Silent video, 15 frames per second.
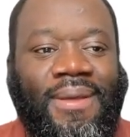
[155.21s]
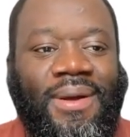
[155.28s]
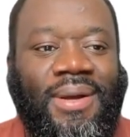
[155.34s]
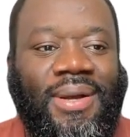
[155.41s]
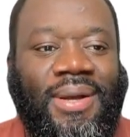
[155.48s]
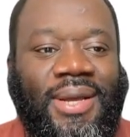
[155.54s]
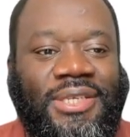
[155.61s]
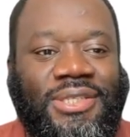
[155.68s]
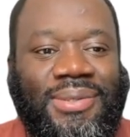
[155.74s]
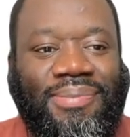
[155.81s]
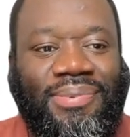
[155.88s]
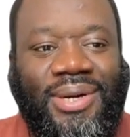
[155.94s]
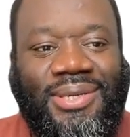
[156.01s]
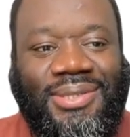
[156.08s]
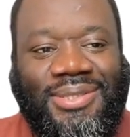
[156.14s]

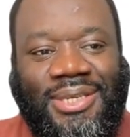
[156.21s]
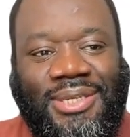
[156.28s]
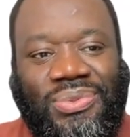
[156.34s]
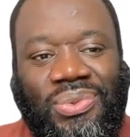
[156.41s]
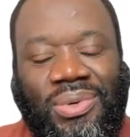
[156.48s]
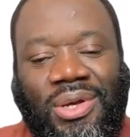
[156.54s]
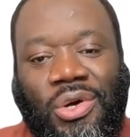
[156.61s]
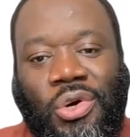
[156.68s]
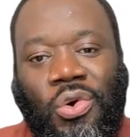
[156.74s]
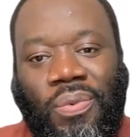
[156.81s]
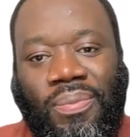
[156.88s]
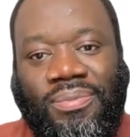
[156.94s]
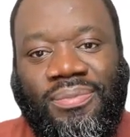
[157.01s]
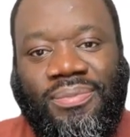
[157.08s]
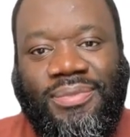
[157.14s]
enterprise network,
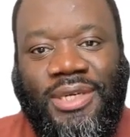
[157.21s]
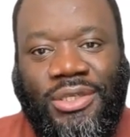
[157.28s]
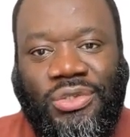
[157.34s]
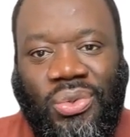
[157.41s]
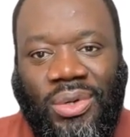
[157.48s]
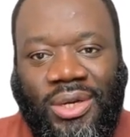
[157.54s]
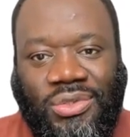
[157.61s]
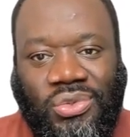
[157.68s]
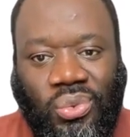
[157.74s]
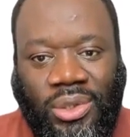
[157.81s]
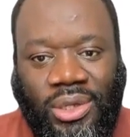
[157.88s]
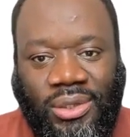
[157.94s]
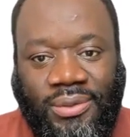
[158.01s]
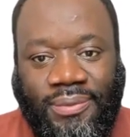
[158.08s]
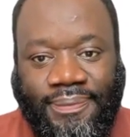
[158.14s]
home network as
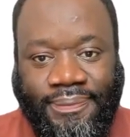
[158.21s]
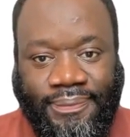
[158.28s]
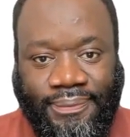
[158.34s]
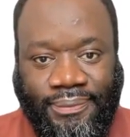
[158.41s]
well.